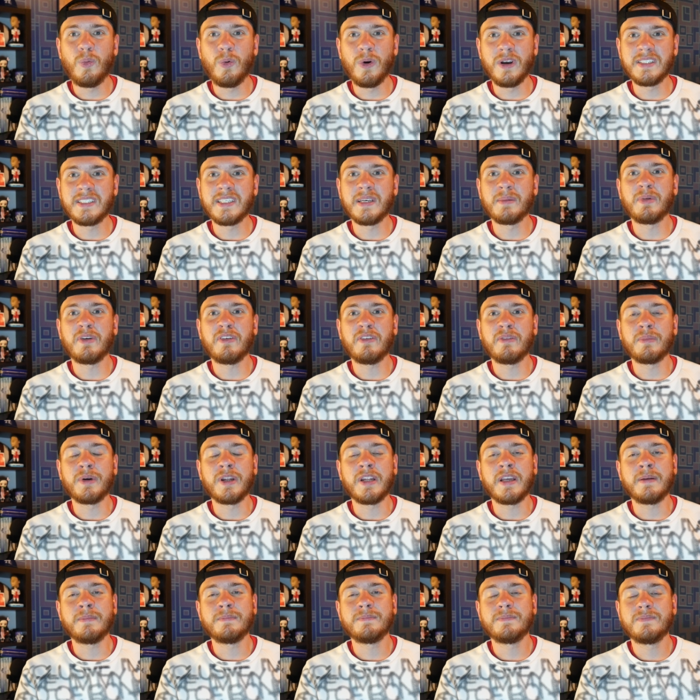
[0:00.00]
What's up
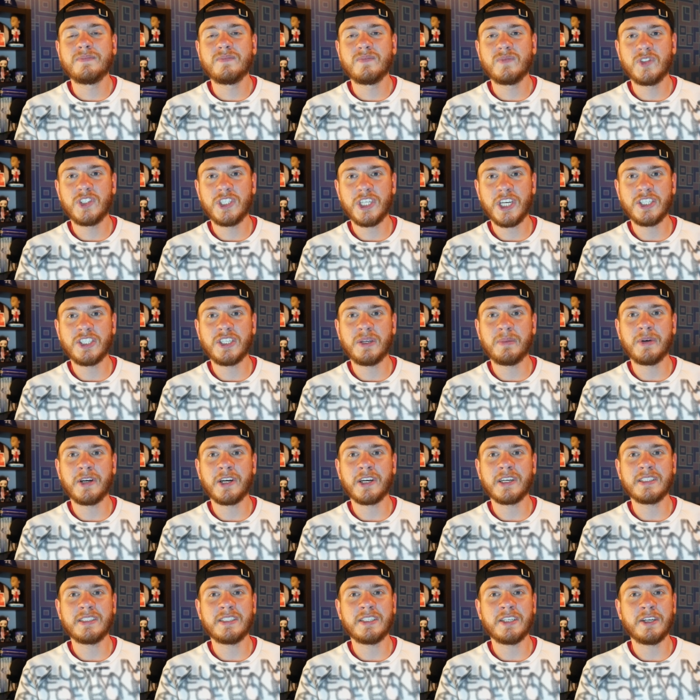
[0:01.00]
everybody? JJ
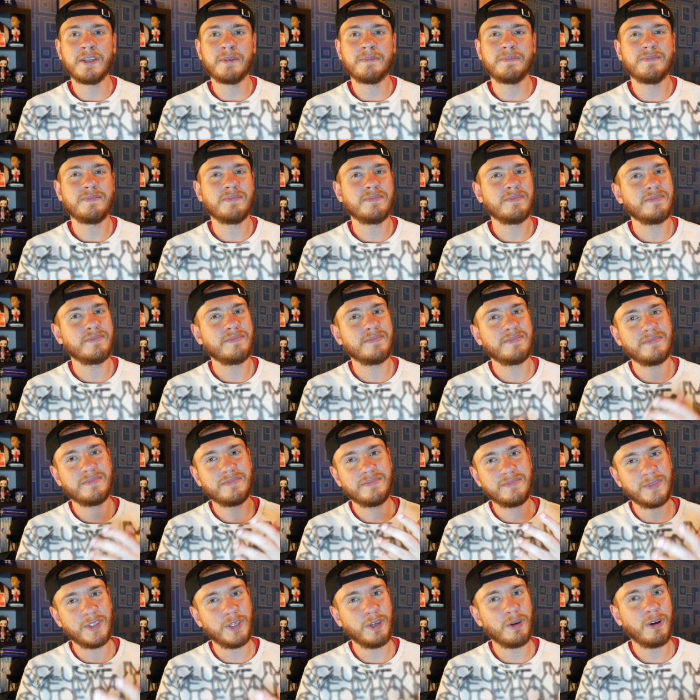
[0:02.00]
Buckets here.
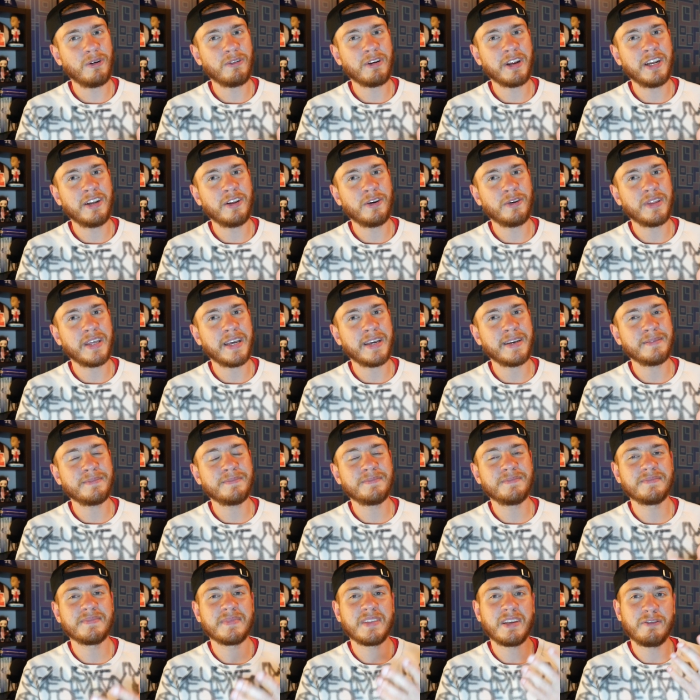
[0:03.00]
You already know that.
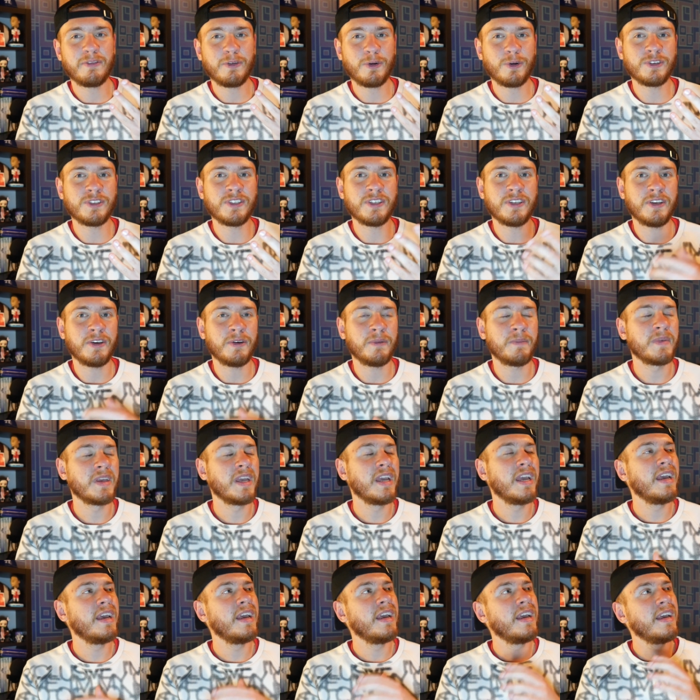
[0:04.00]
Of course you do.
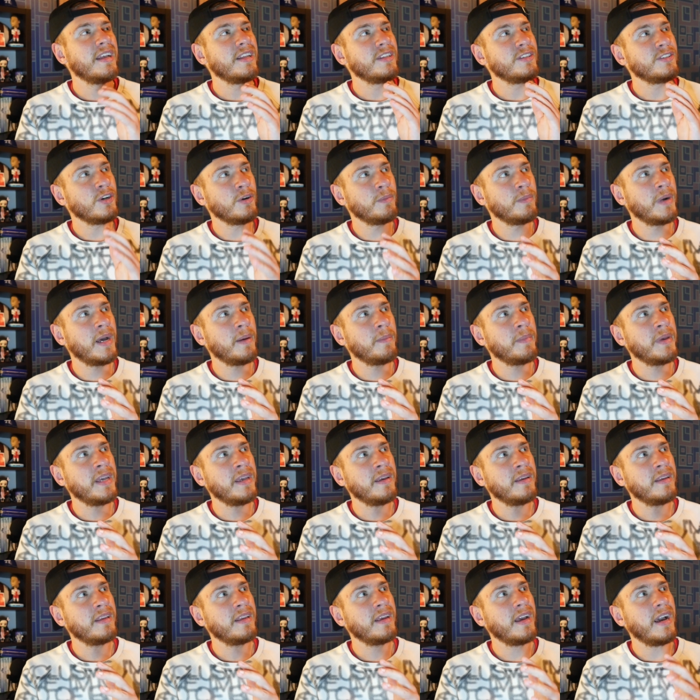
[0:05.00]
Don't mind
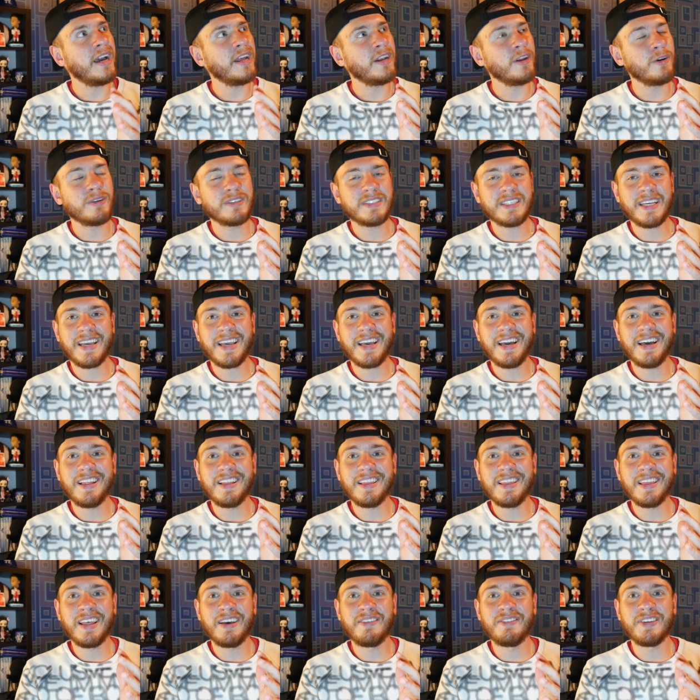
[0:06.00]
me. I know it's like
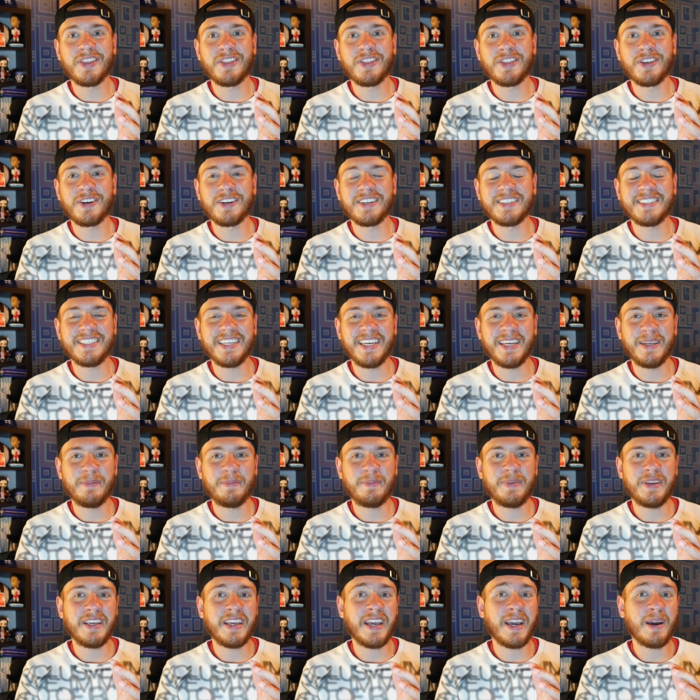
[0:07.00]

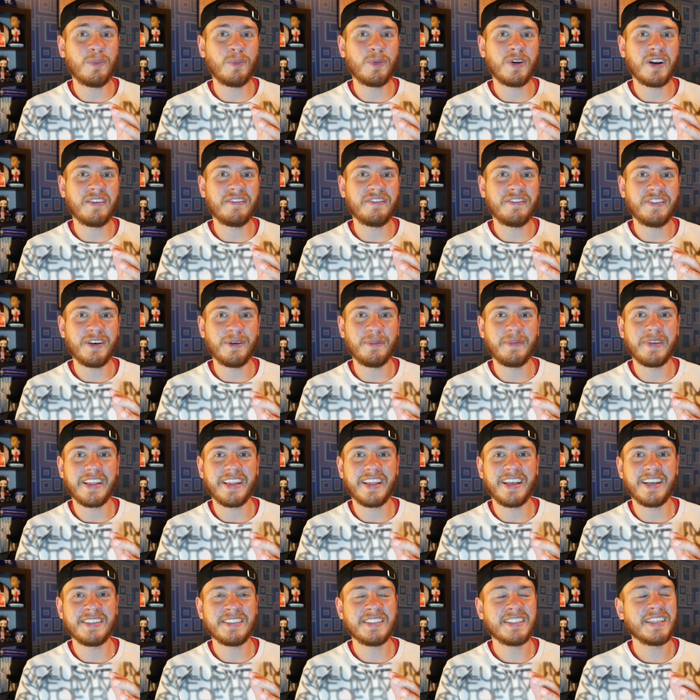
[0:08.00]
11:13 p.m. when I'm filming
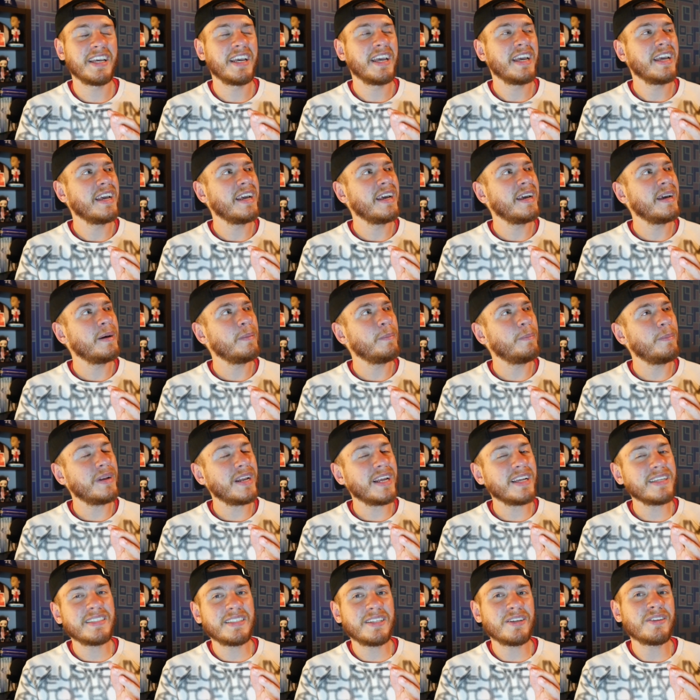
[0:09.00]
this, but
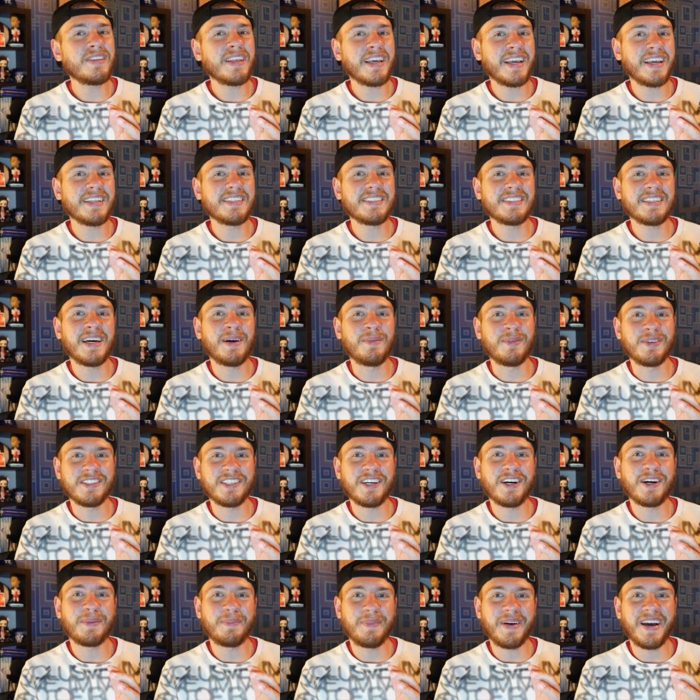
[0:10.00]
I still think it's time to
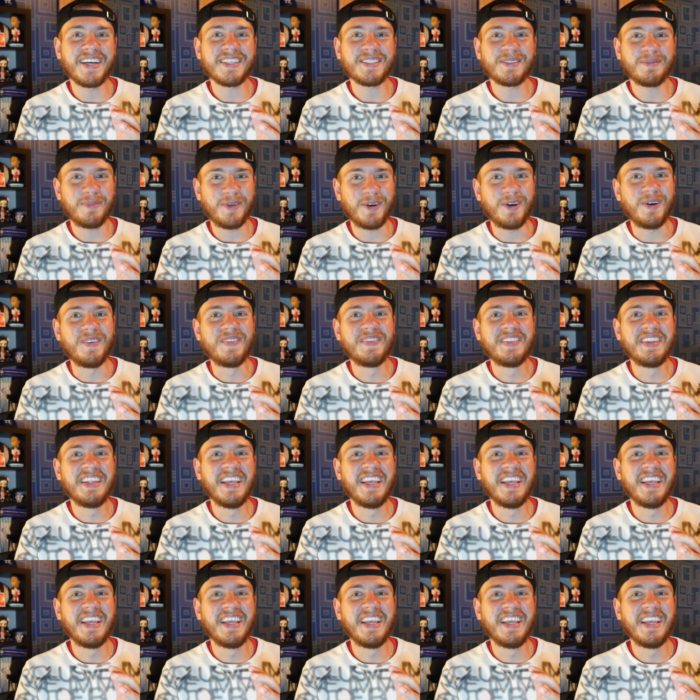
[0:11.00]
talk basketball.